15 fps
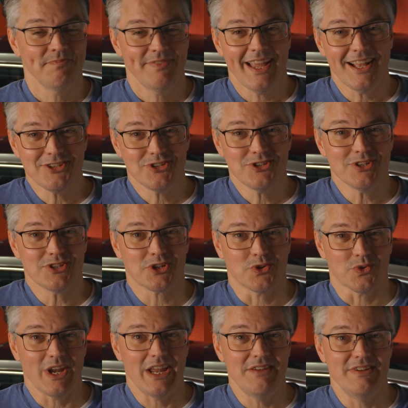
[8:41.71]
that's just
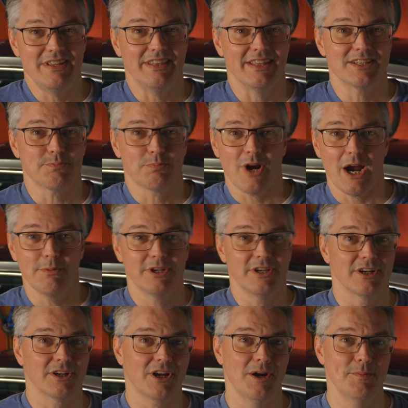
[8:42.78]
gravy that's probably
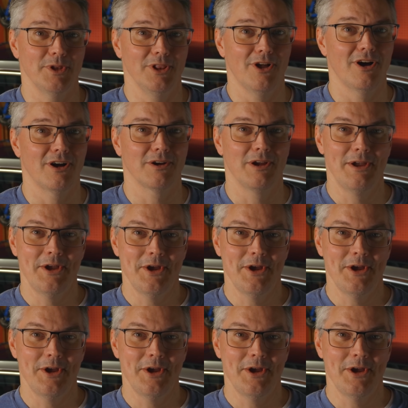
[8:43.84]
going to come along